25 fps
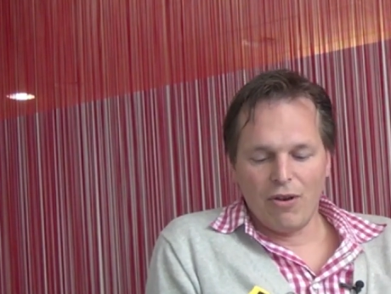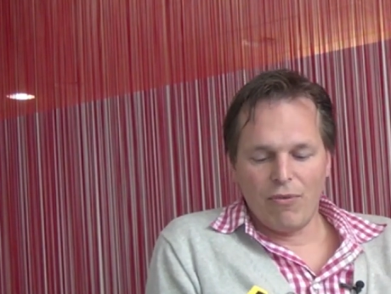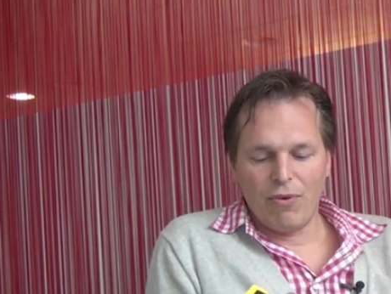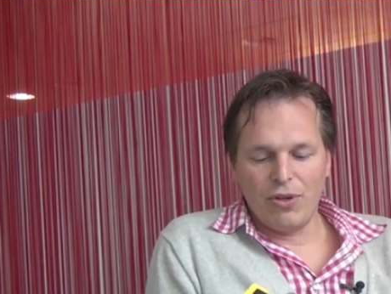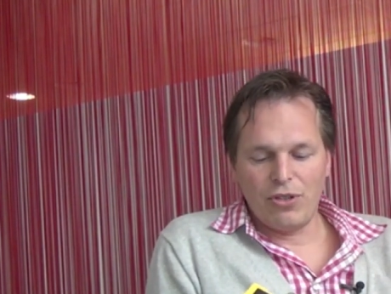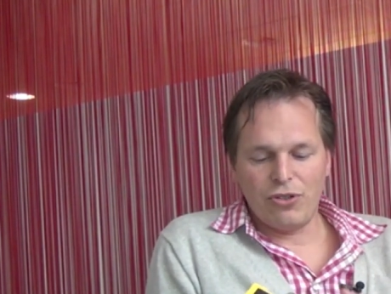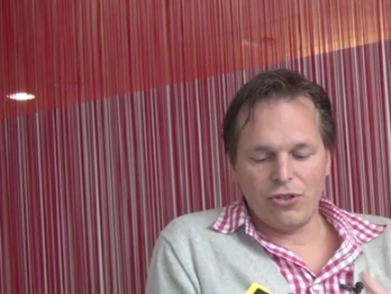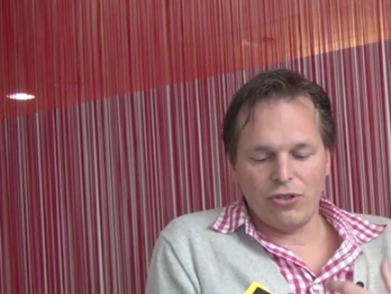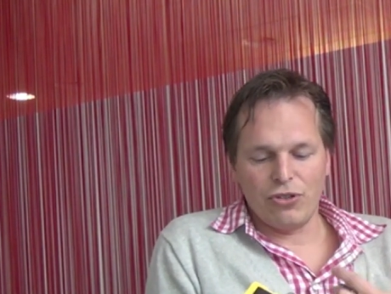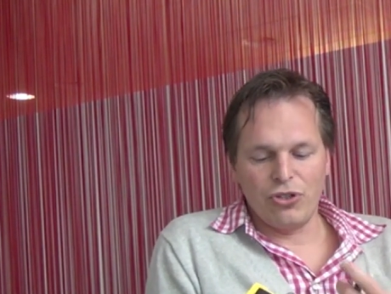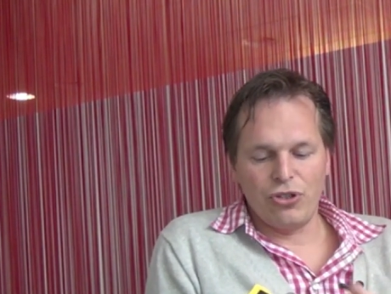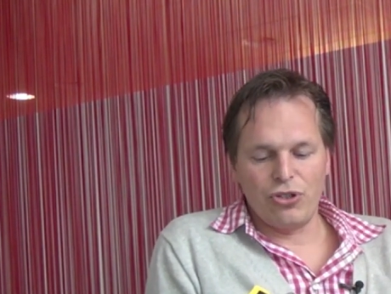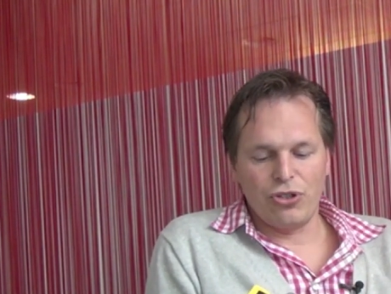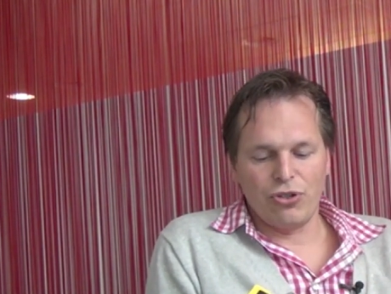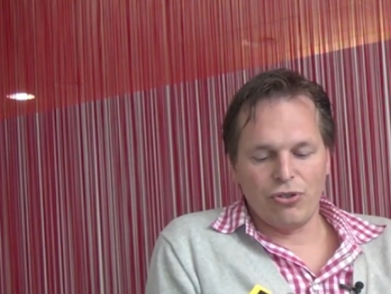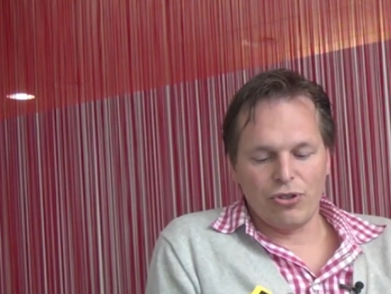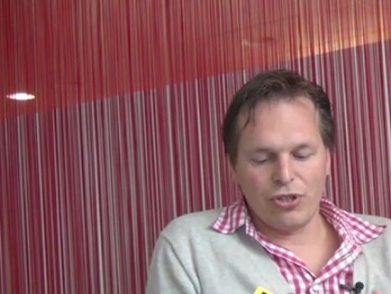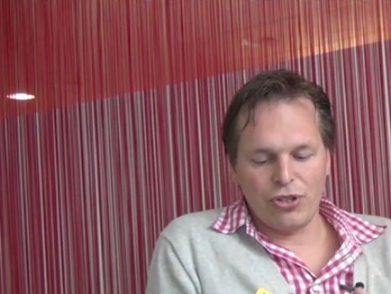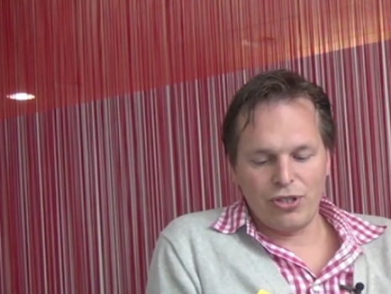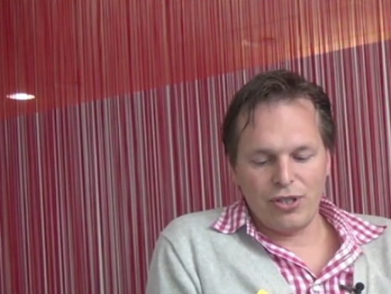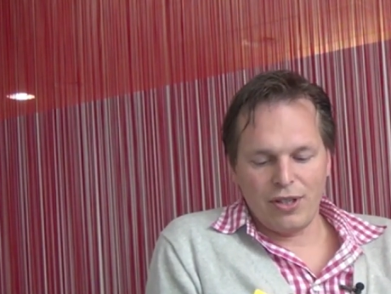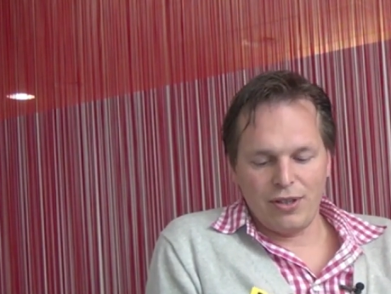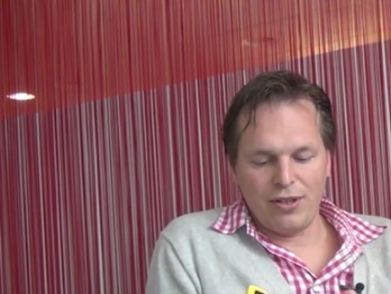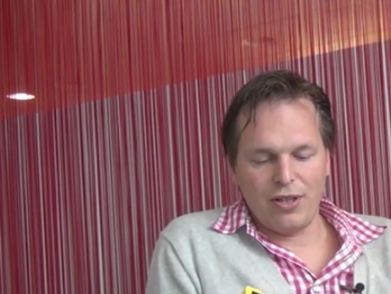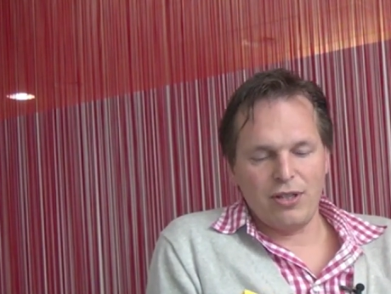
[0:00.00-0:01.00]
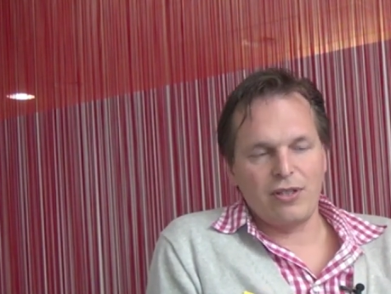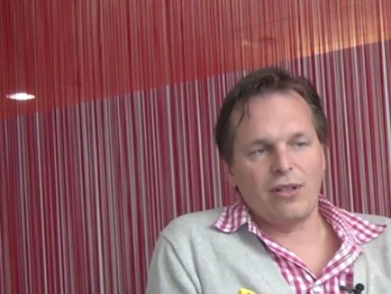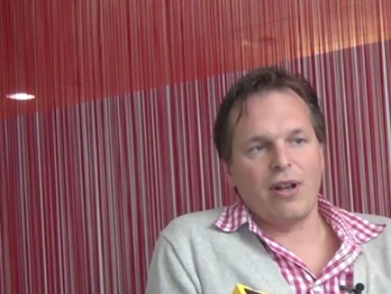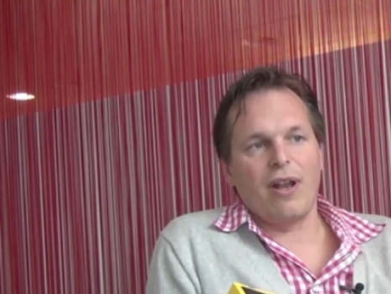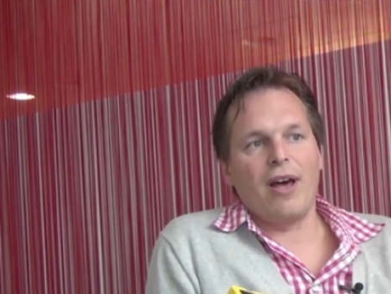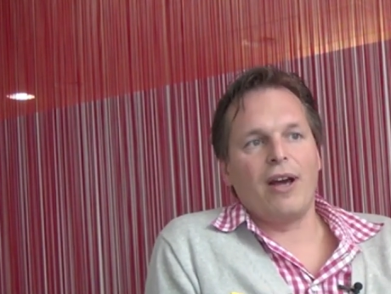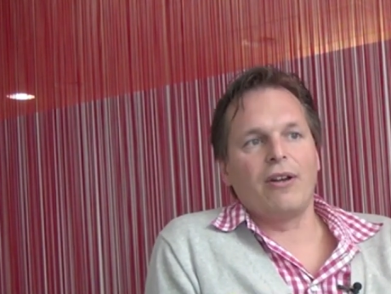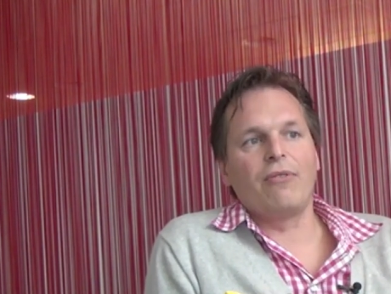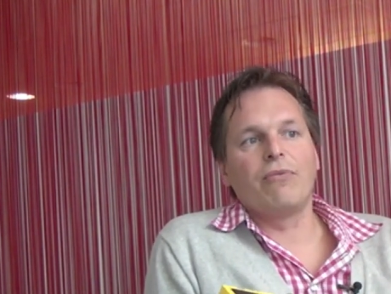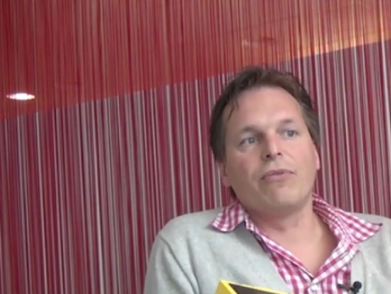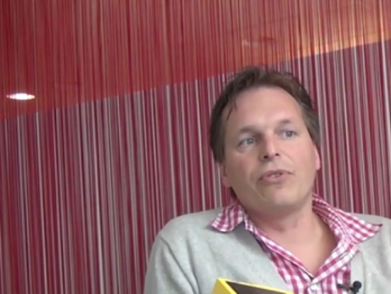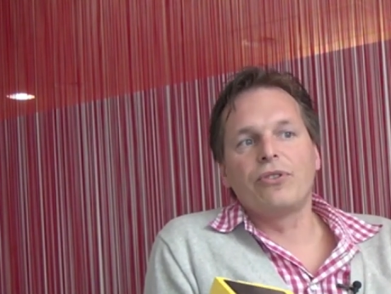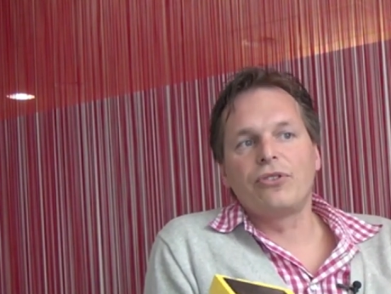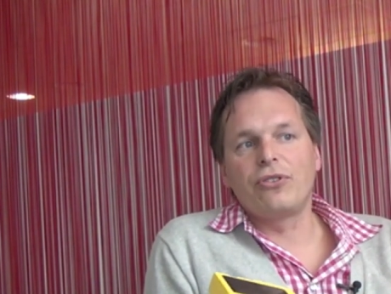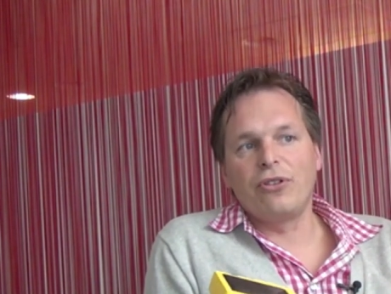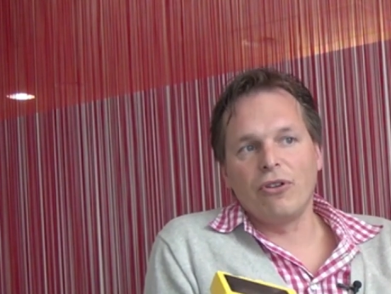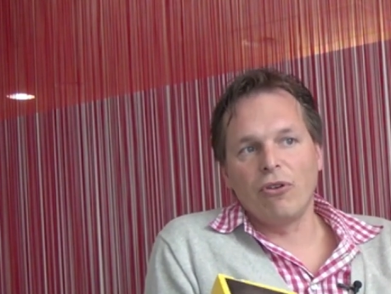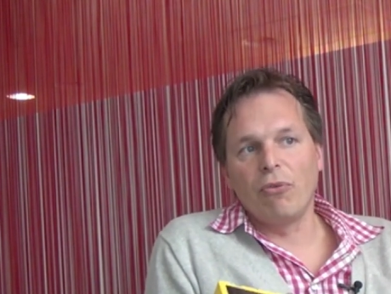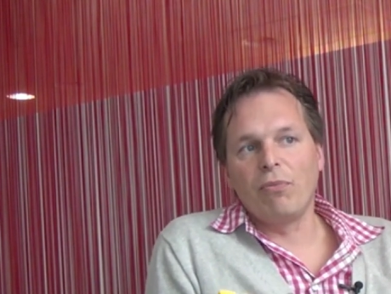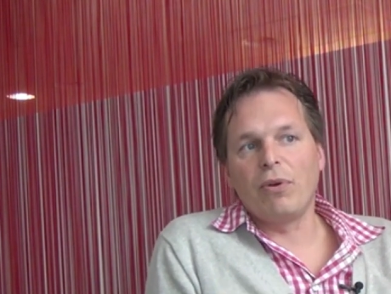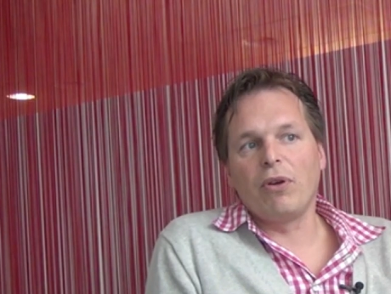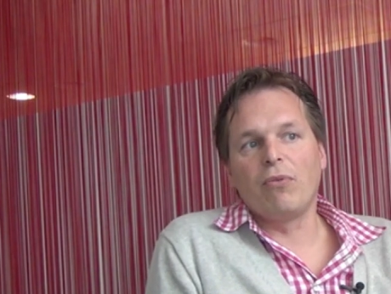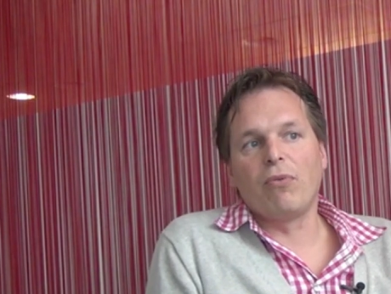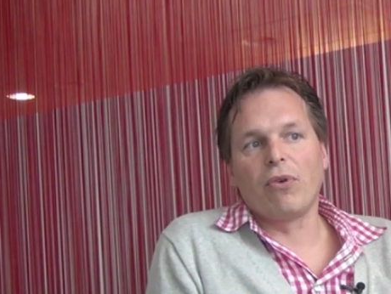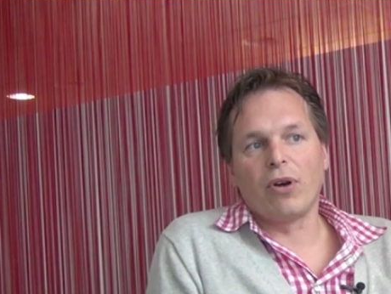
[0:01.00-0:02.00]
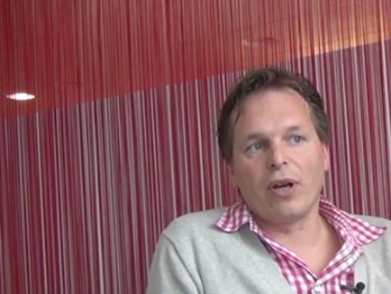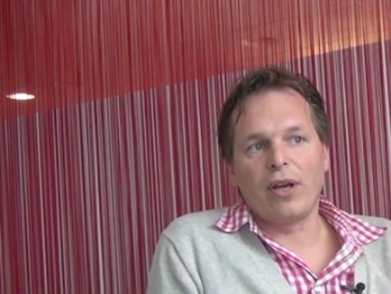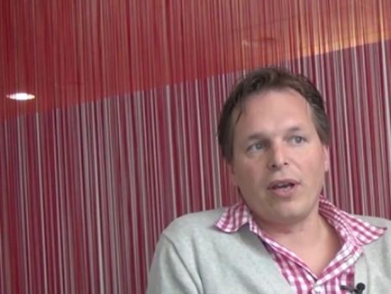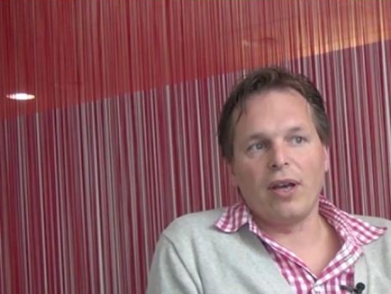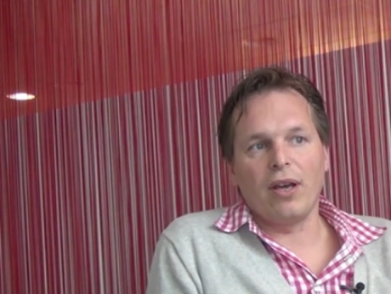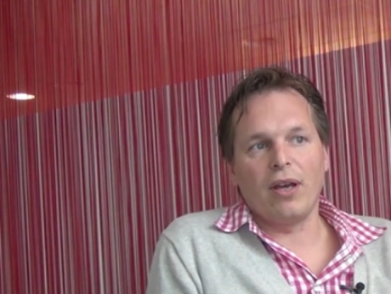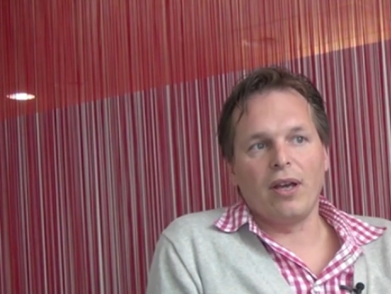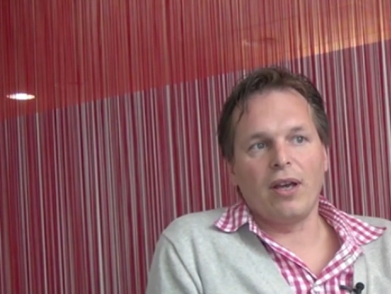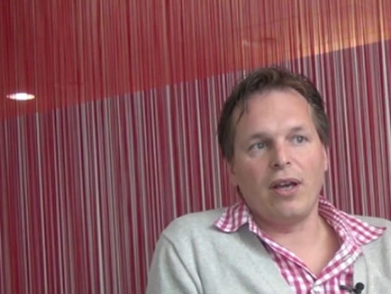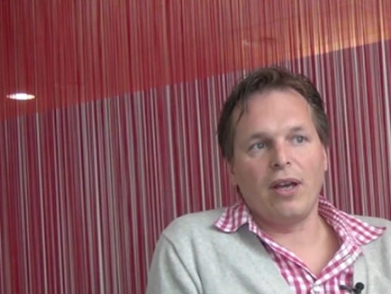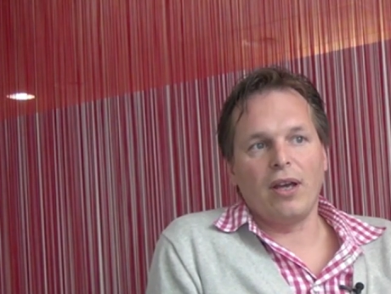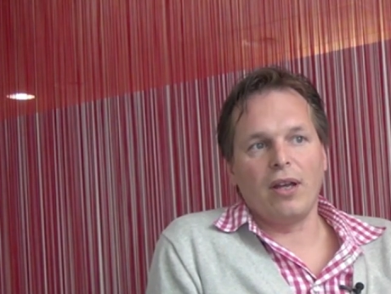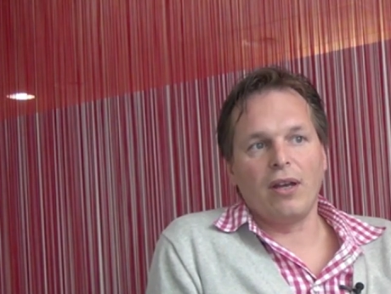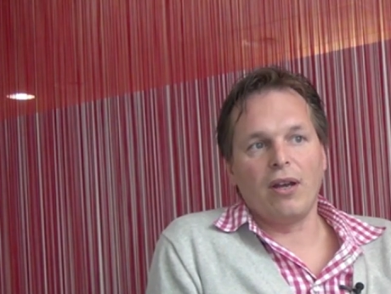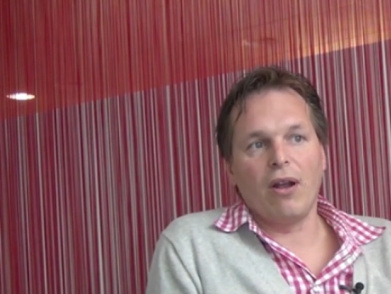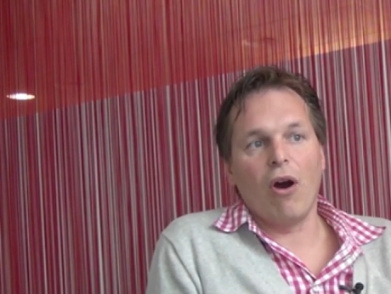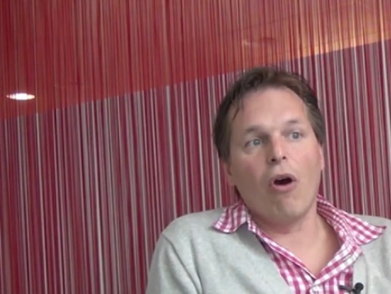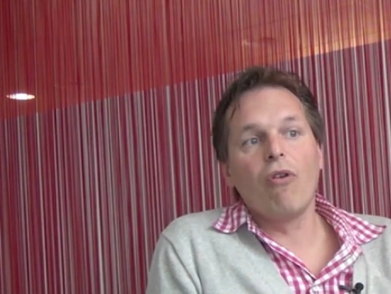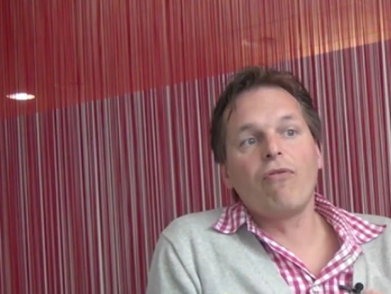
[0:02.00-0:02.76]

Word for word: which ensures that this light will still be working in